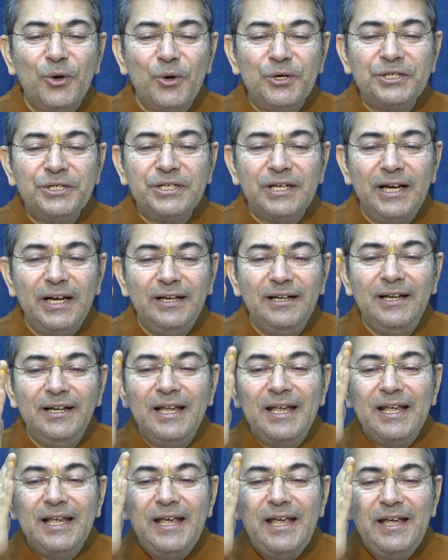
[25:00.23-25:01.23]
notion
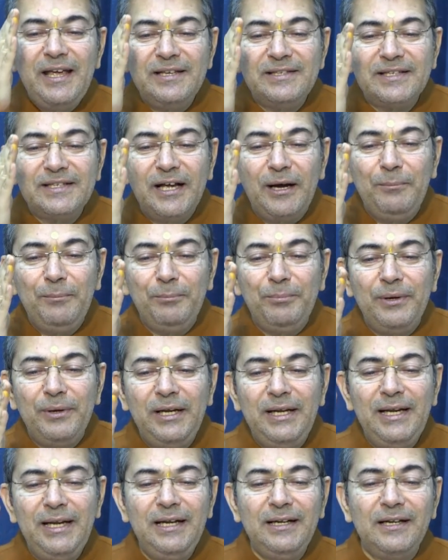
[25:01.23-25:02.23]
is
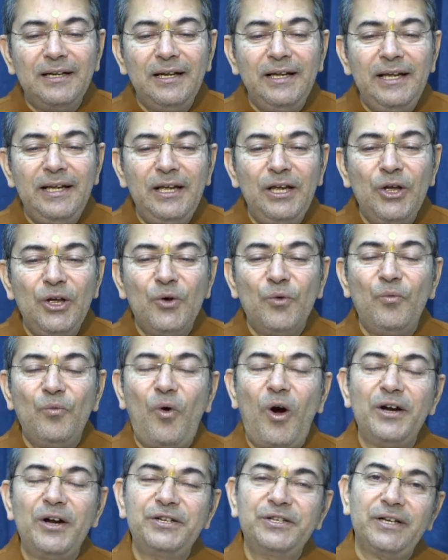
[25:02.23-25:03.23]
completely
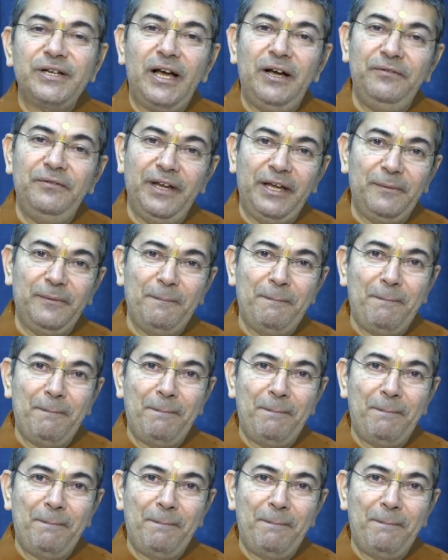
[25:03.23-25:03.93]
washed away.